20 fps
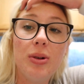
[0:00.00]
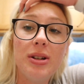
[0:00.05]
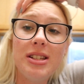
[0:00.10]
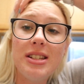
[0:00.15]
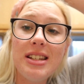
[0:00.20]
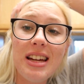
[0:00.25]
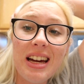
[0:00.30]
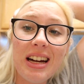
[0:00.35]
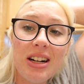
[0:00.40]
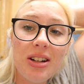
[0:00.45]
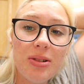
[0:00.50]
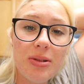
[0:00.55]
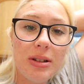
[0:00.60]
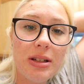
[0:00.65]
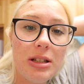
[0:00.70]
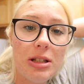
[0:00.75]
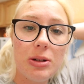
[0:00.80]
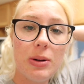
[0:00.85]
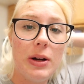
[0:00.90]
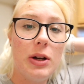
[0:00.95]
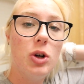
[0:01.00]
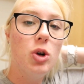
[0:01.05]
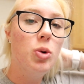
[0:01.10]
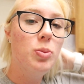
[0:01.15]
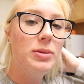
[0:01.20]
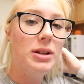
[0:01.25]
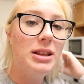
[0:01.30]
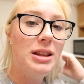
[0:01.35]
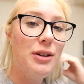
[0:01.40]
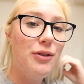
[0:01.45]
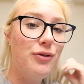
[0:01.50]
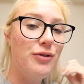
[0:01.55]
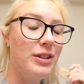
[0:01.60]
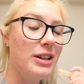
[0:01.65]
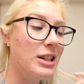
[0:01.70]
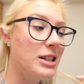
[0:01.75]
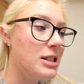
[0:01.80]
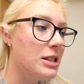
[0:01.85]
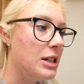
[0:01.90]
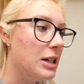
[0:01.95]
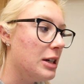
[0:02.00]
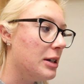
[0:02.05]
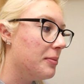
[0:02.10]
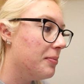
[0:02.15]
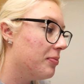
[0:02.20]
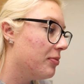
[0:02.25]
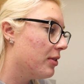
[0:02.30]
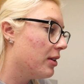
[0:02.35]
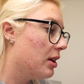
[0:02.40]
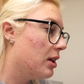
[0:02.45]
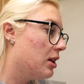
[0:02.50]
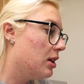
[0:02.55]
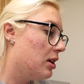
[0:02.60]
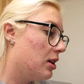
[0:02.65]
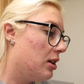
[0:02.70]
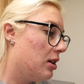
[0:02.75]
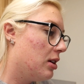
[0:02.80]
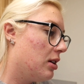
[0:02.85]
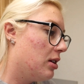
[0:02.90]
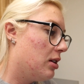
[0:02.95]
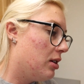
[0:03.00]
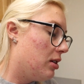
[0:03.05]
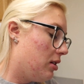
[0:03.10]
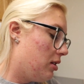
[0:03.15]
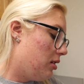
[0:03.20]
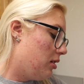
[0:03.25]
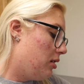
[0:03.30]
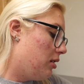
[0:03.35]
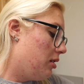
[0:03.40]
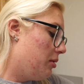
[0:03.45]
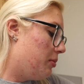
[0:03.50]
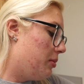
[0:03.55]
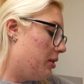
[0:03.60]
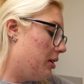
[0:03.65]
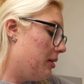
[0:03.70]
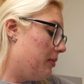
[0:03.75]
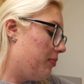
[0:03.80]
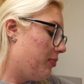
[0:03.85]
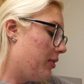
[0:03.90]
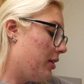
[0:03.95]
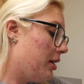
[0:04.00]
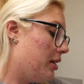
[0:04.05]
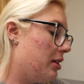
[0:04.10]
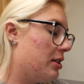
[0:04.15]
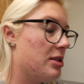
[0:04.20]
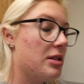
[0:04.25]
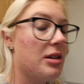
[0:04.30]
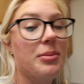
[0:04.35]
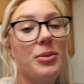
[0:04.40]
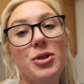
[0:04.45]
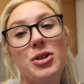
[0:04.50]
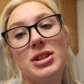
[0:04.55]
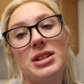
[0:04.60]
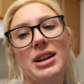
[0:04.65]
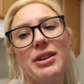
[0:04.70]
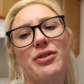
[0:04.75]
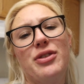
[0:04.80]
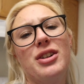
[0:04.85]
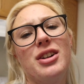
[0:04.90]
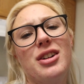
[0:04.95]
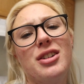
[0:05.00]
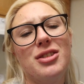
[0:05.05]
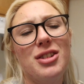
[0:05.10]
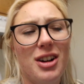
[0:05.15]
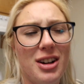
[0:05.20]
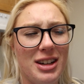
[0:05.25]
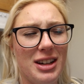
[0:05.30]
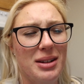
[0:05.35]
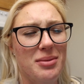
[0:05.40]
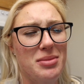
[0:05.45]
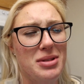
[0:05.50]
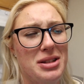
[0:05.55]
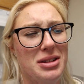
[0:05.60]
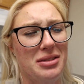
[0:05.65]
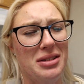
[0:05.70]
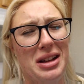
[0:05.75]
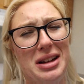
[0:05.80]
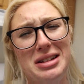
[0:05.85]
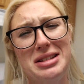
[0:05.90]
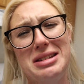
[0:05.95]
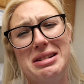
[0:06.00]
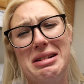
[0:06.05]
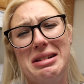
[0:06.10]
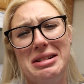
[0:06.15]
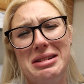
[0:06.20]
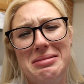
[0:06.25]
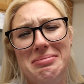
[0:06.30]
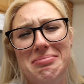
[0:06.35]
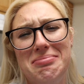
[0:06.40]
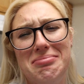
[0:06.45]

was down, so I hope that they fixed it. But it's almost seven o'clock and I'm still not done.